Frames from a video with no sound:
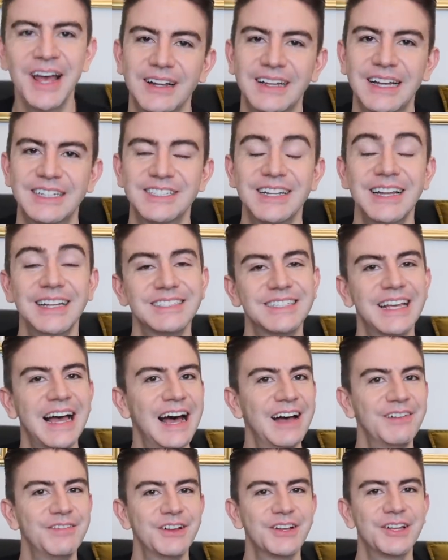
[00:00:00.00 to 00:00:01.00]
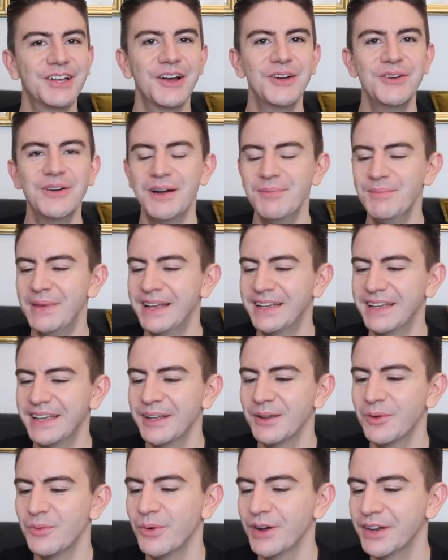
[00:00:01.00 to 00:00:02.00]
Okay, so let's have a go at
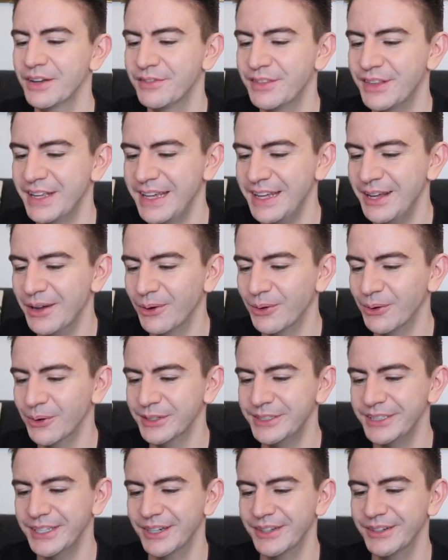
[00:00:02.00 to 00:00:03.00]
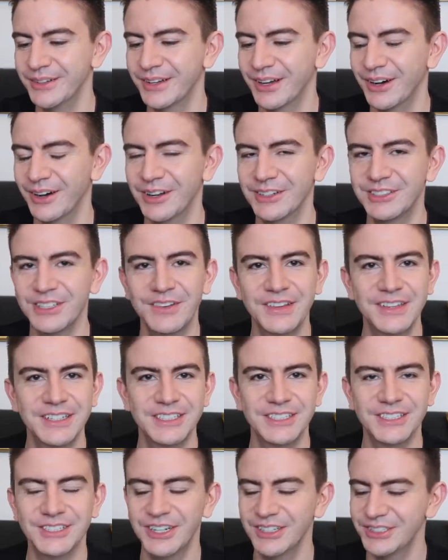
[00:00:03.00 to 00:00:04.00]
making one of the audio cards. I think
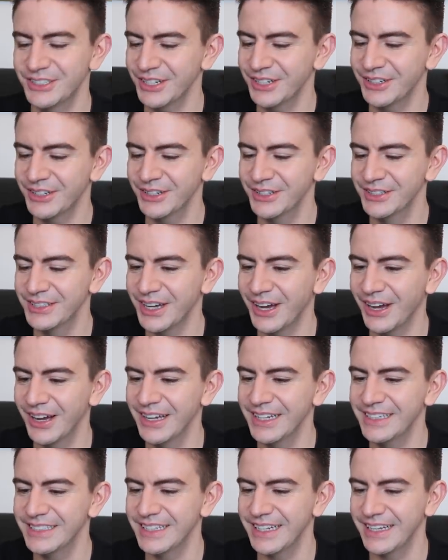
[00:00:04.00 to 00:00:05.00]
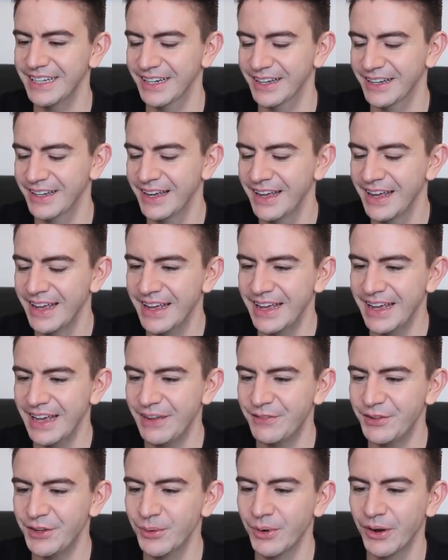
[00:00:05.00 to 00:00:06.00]
this is such a good idea
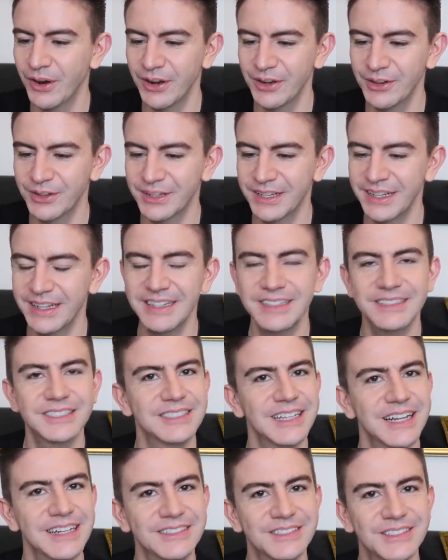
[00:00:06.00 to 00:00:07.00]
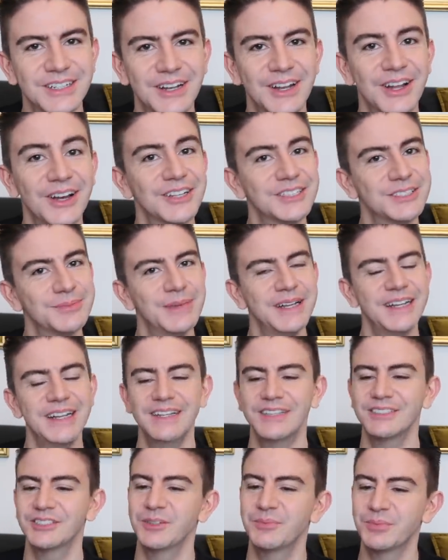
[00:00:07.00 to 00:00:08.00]
if you are looking to send a last
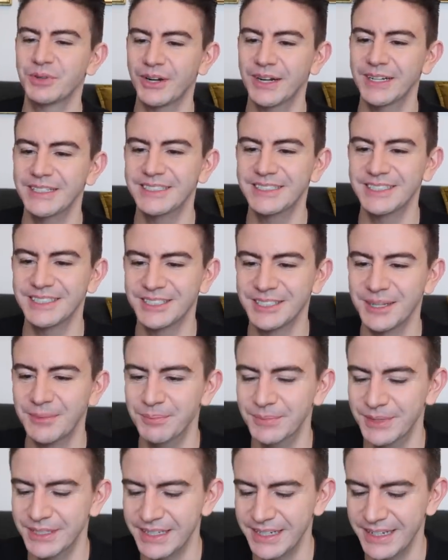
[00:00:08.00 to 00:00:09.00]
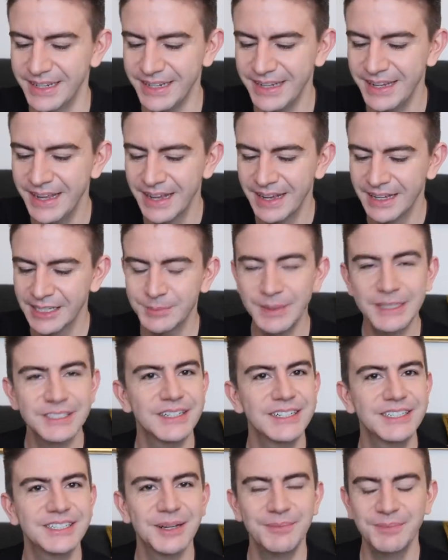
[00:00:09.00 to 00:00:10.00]
minute surprise to somebody,
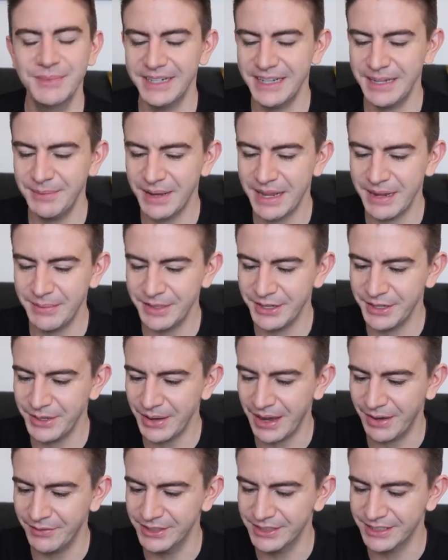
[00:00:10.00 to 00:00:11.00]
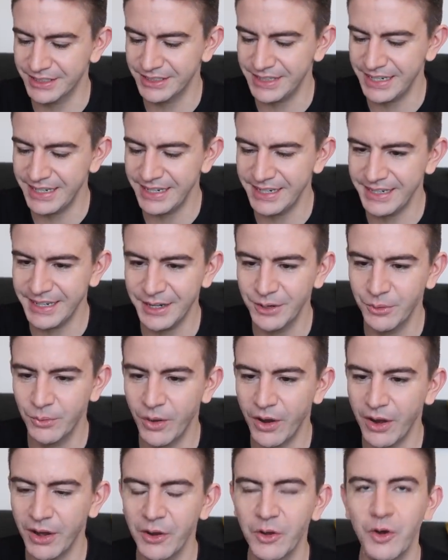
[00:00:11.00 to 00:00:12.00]
especially somebody maybe that you haven't seen in a
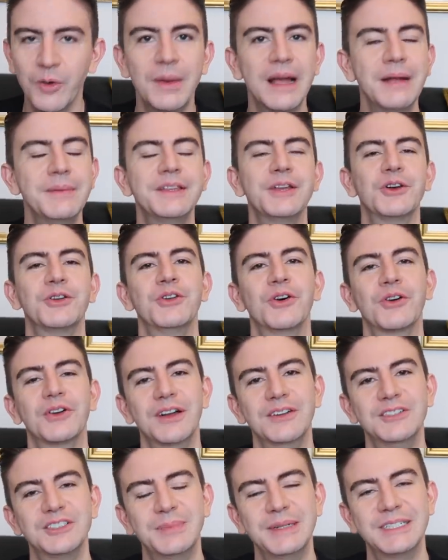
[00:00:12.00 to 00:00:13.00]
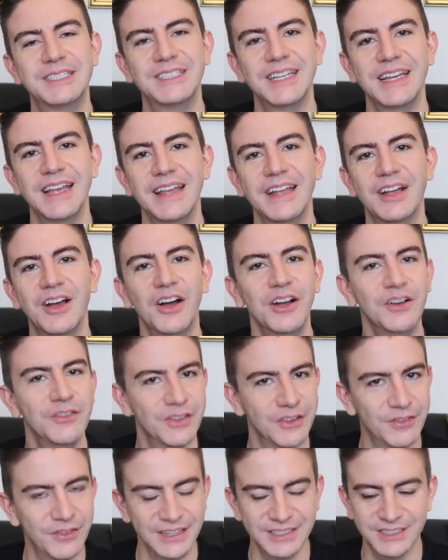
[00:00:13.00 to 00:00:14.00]
while or maybe that you're not going to be seeing over
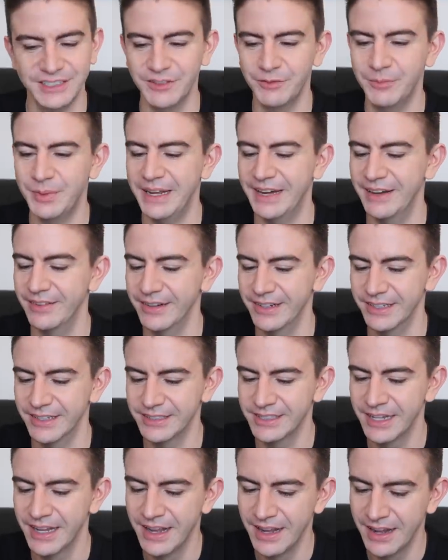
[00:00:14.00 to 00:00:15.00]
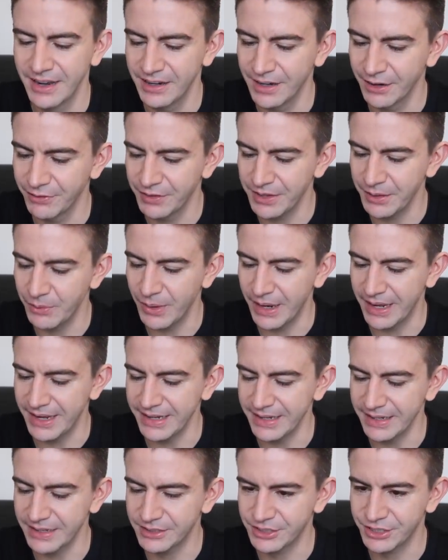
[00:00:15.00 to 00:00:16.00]
the festive period. Lovely
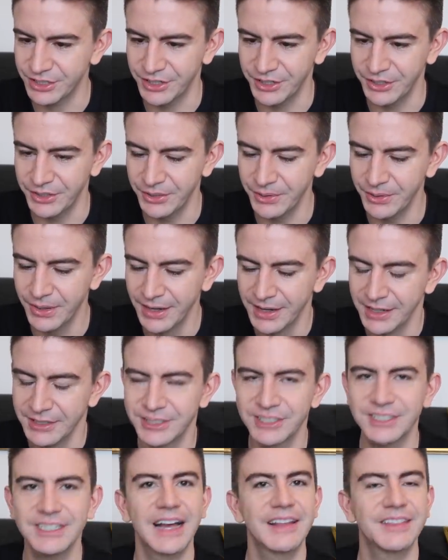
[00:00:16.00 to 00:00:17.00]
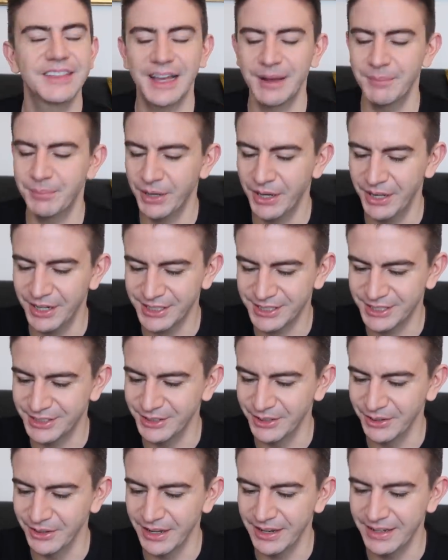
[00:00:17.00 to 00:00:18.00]
way to just add that
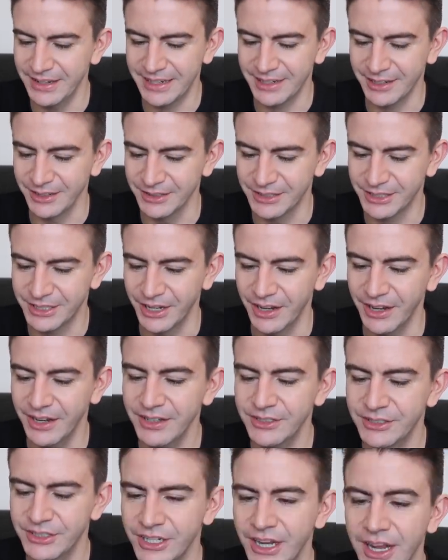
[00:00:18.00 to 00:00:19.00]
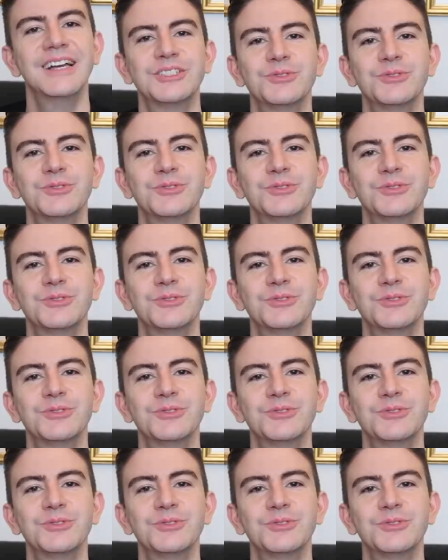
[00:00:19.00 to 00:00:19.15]
personal little touch.